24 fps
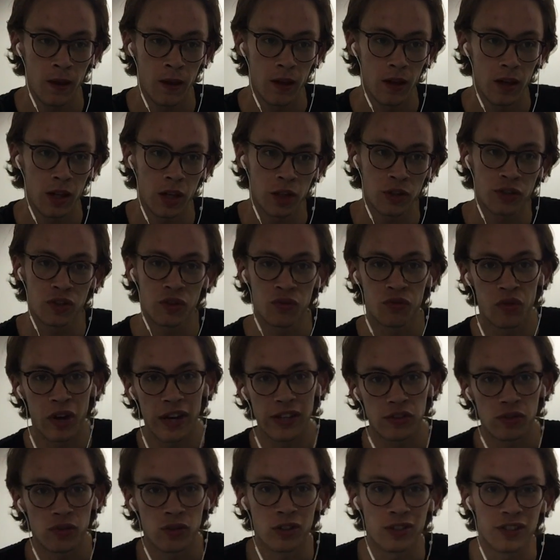A lot of
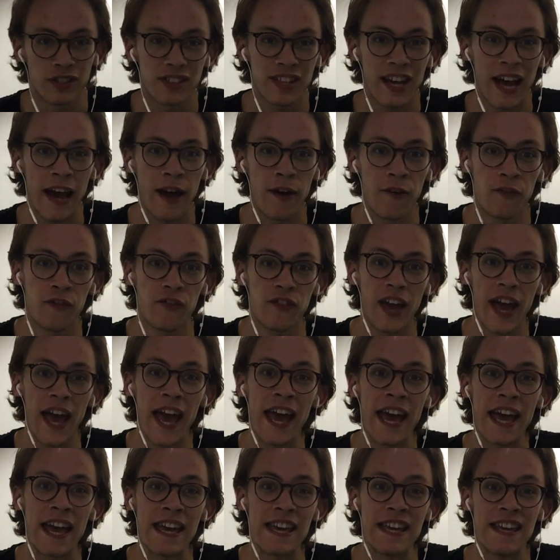restaurants have
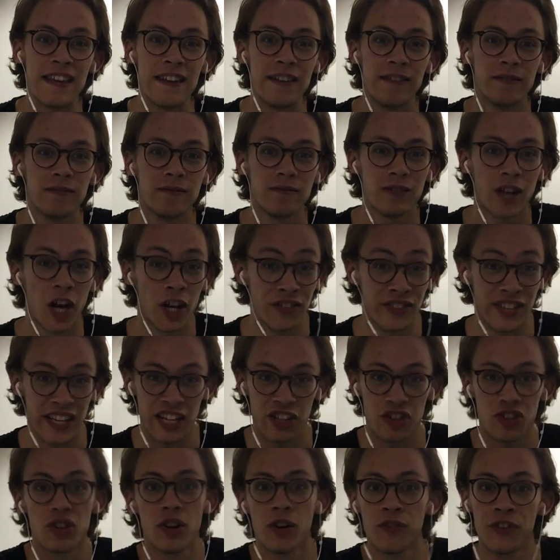a
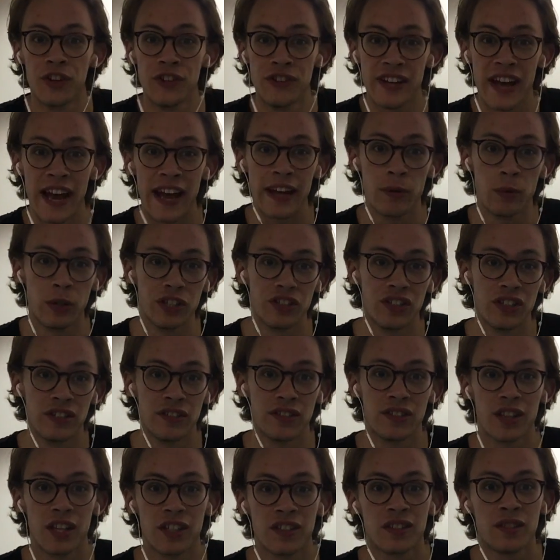dish of the day, which
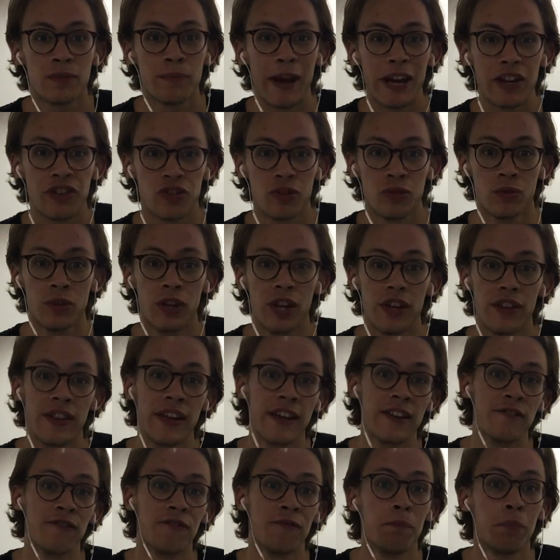is a special that
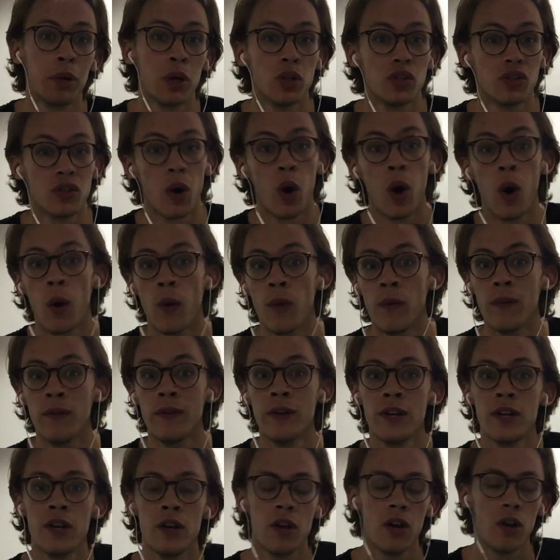they've put on
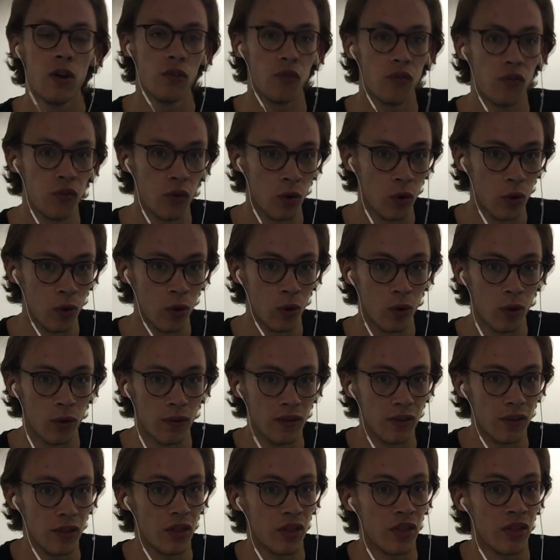for
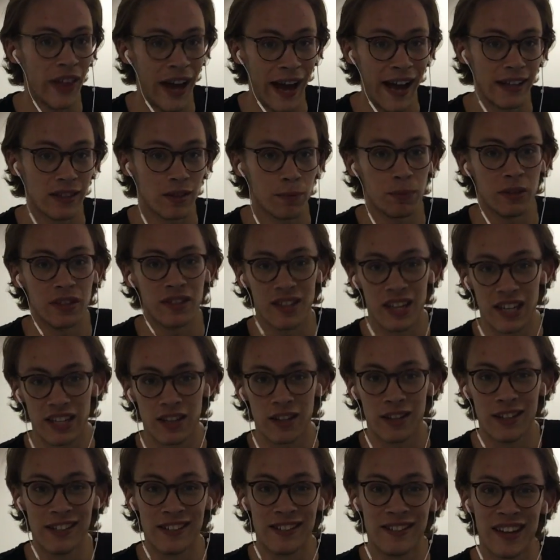that
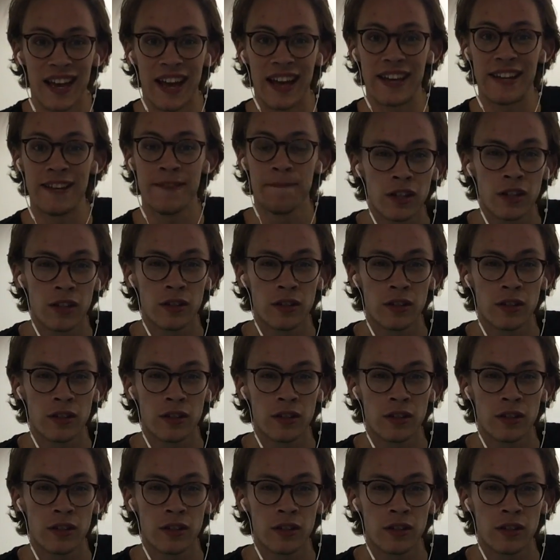particular day.